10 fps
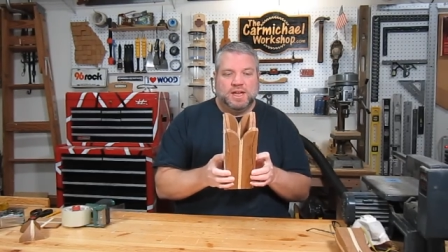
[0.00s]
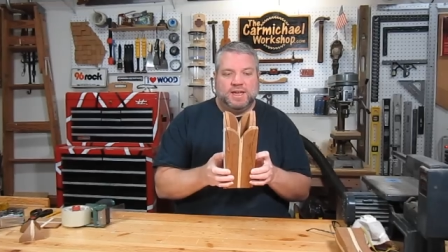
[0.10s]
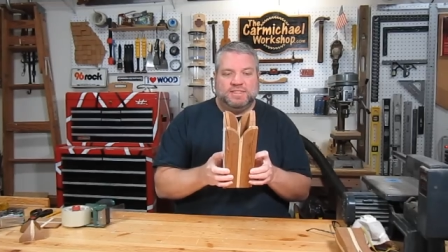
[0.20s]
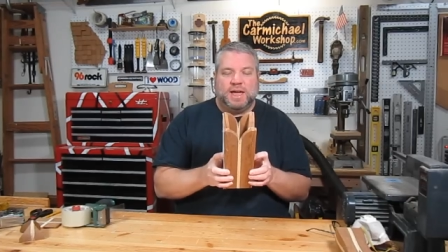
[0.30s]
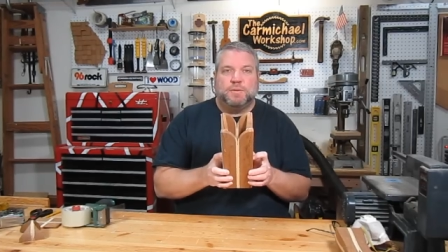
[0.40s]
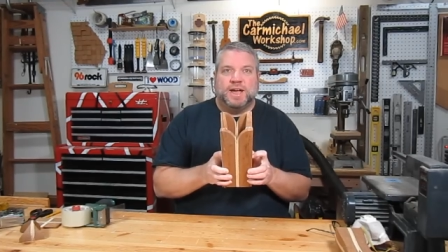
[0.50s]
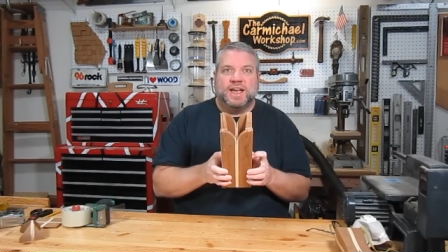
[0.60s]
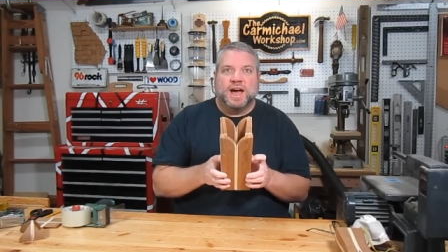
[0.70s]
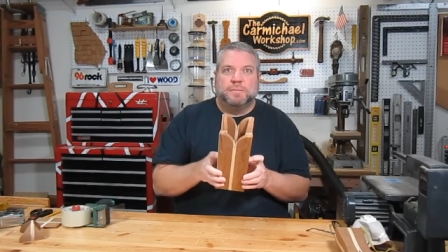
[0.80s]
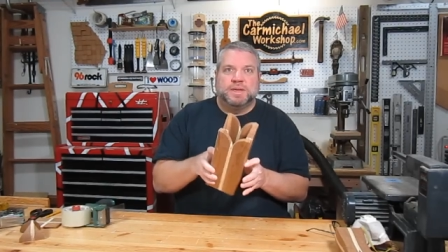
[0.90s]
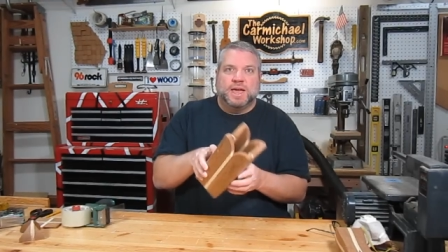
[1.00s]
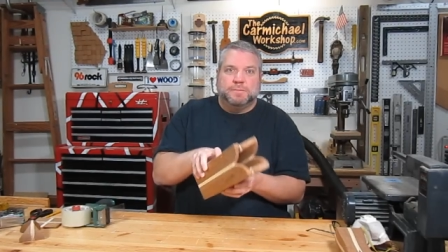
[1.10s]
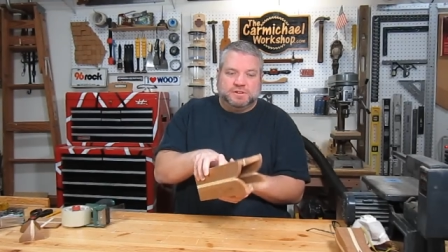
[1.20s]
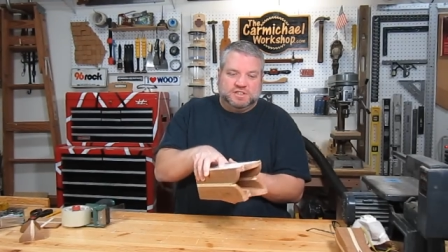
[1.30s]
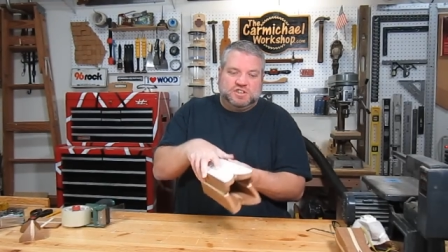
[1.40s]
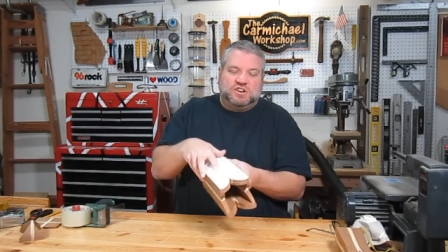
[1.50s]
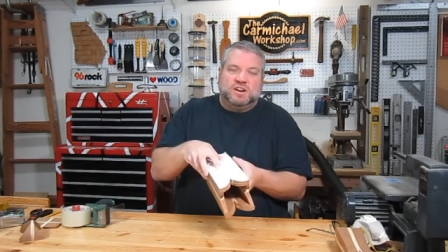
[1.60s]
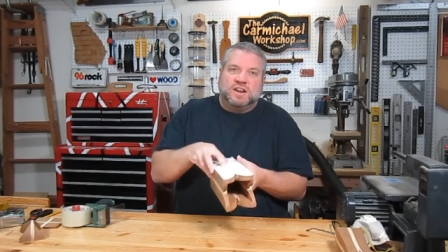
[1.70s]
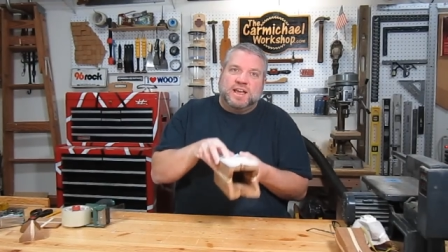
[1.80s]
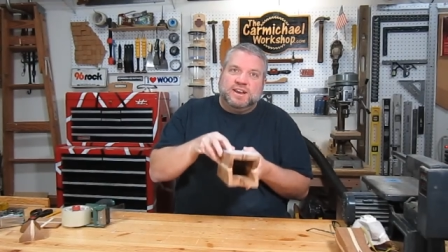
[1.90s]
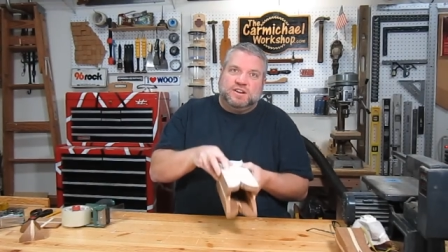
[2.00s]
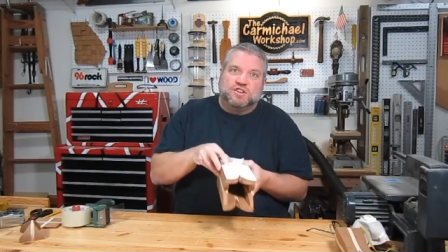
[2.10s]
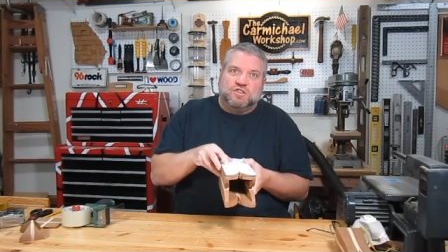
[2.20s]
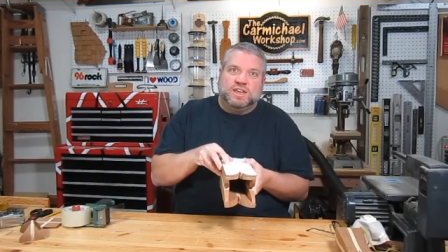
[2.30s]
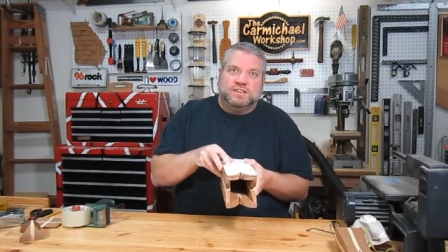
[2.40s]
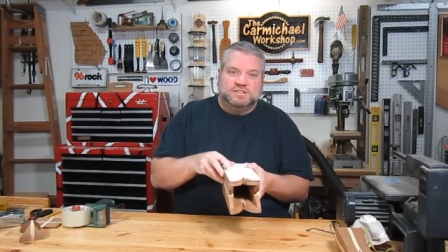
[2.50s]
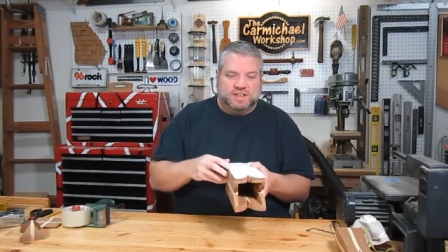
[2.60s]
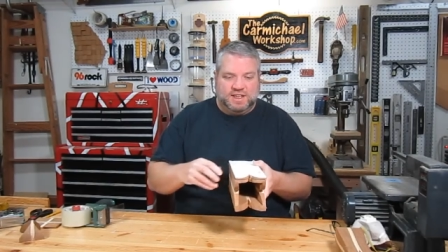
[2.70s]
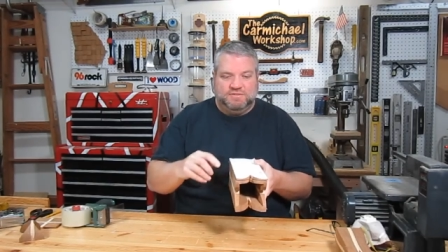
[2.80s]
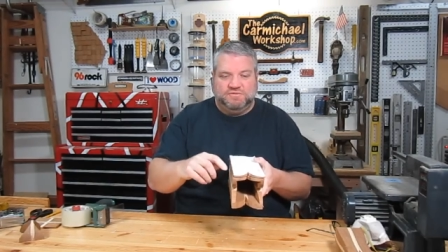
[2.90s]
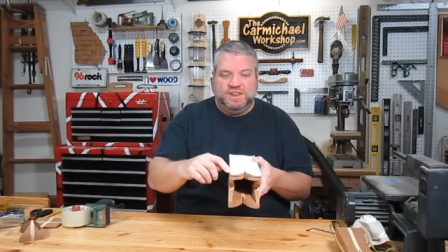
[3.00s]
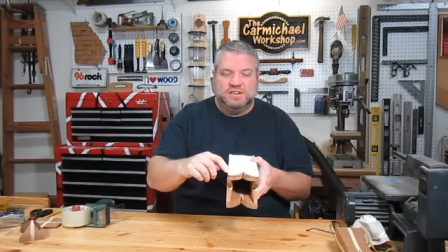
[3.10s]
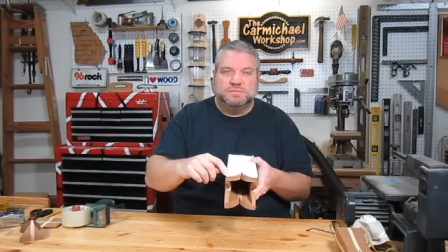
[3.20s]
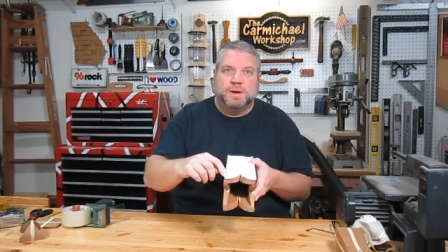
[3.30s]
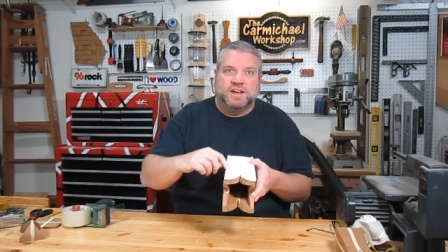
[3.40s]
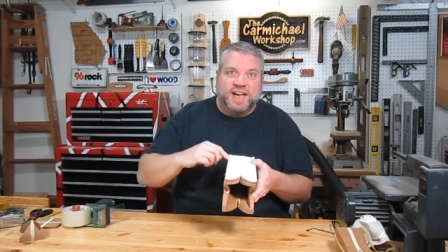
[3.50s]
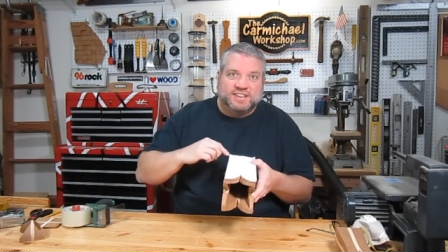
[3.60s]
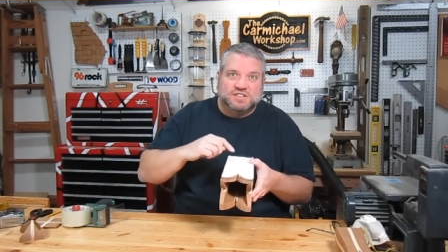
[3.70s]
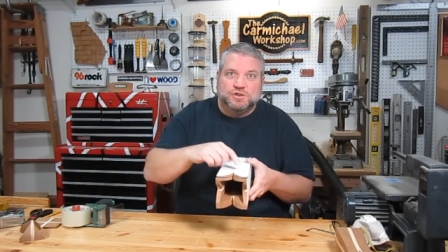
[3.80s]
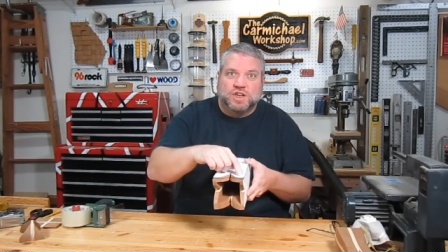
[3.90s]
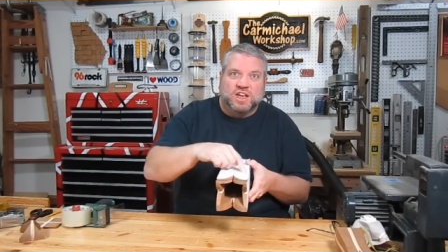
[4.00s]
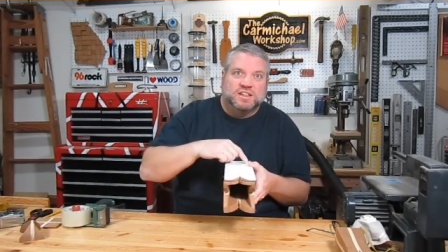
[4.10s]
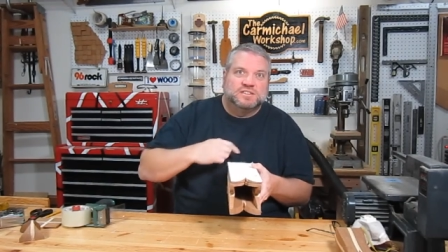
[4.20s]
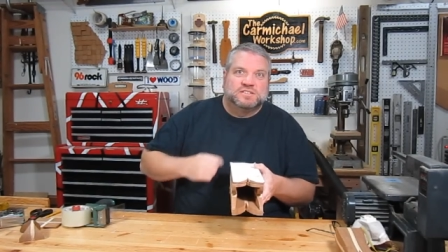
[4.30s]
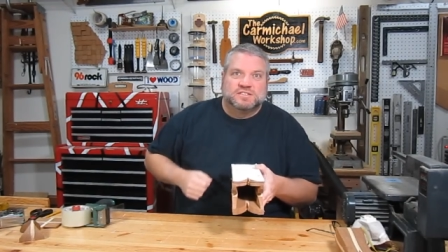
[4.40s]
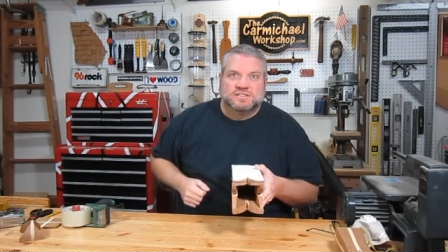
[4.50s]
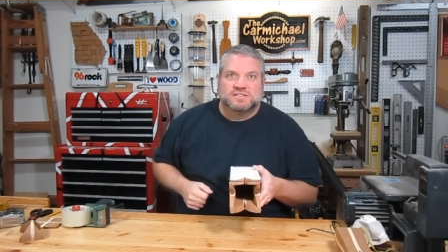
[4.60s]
and that way I'll be able to turn it 90 degrees and finish my last two cuts.